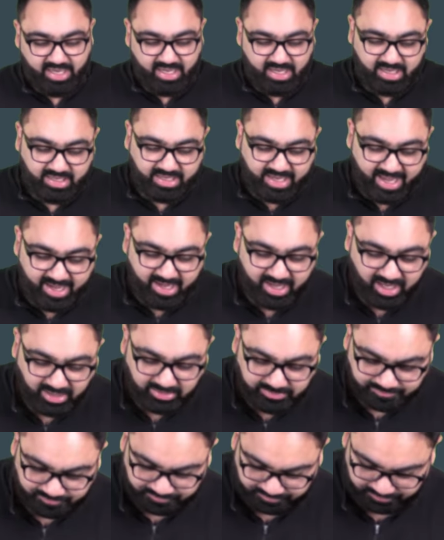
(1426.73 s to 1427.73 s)
in kerala
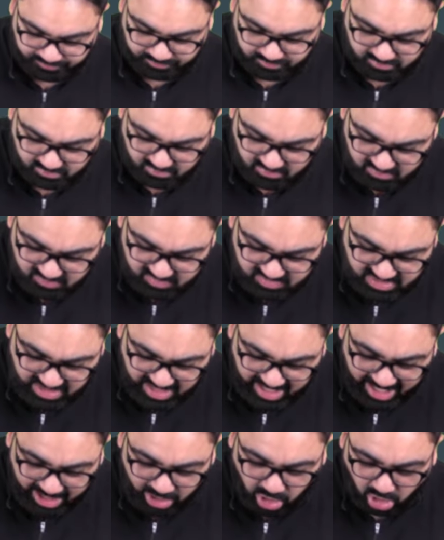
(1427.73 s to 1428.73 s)

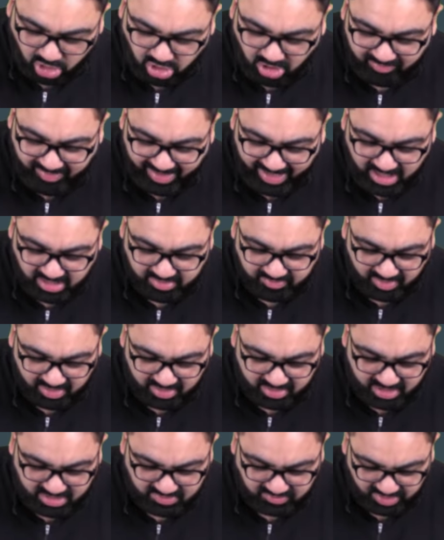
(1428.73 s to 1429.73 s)
a lot of health
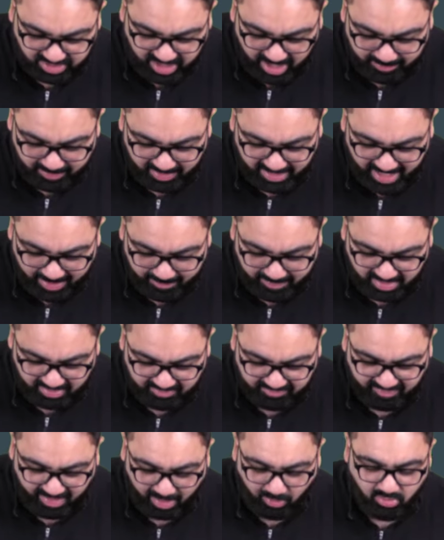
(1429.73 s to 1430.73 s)
workers for example have
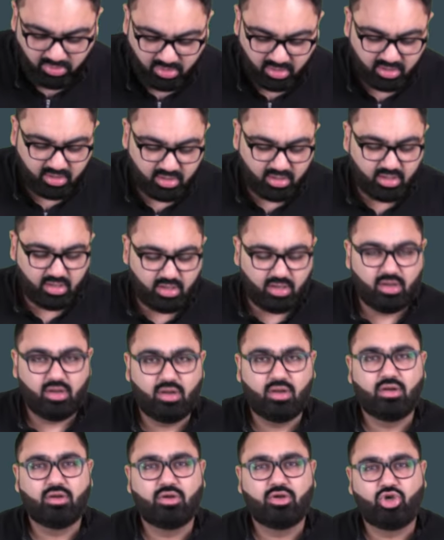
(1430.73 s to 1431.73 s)
been found
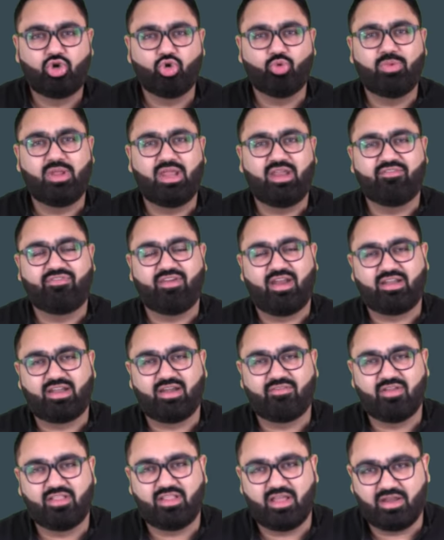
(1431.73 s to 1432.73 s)
to be
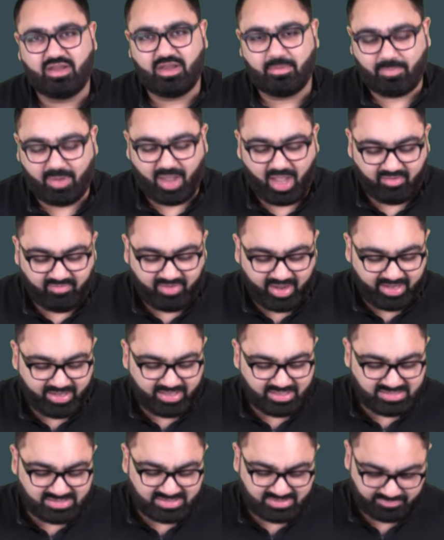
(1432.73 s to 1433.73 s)
infected with the nipah
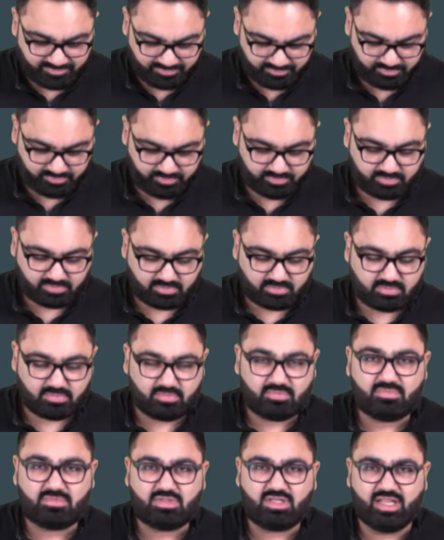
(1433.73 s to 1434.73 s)
virus
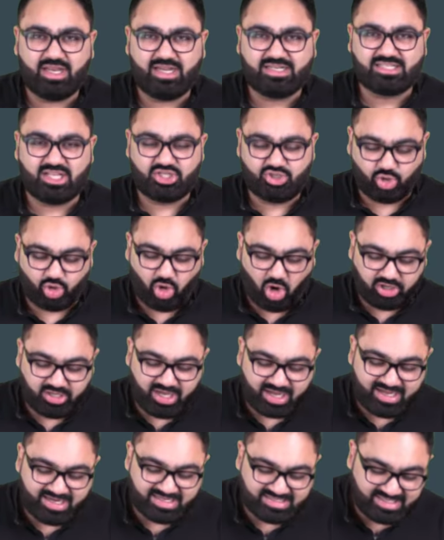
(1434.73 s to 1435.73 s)
it's a
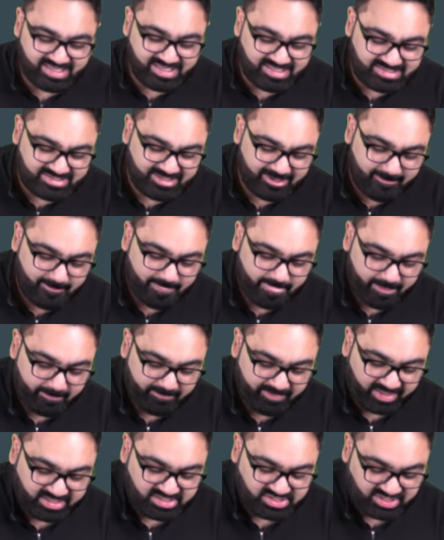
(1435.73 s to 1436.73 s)
zoonotic disease
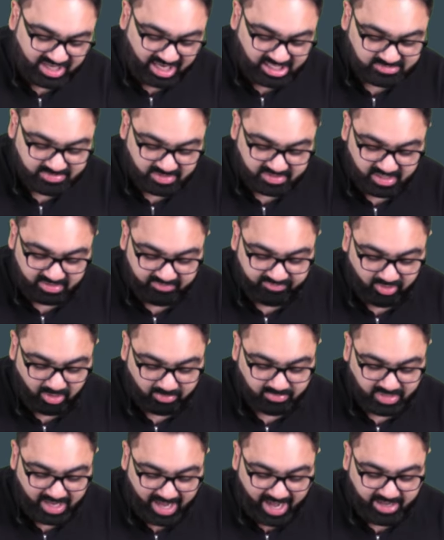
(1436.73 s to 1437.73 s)
means transmitted
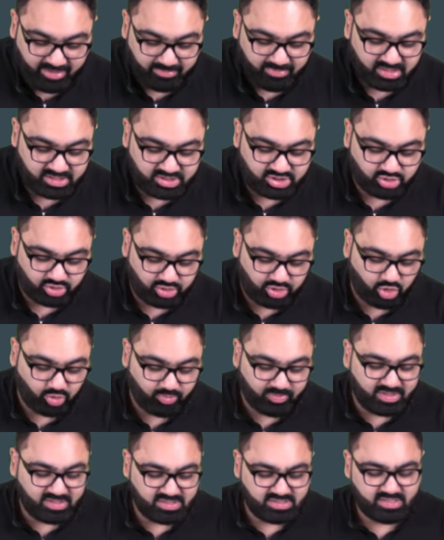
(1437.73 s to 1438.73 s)
from animals to
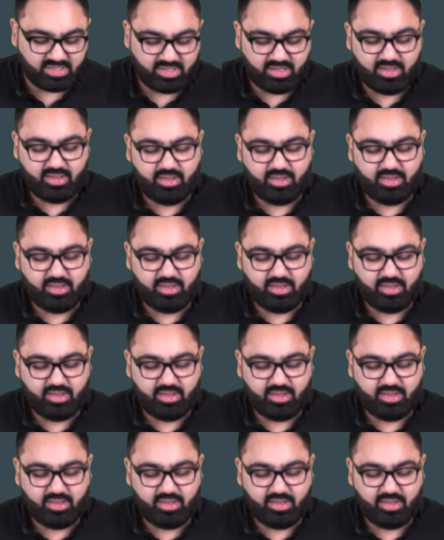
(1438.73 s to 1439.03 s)
humans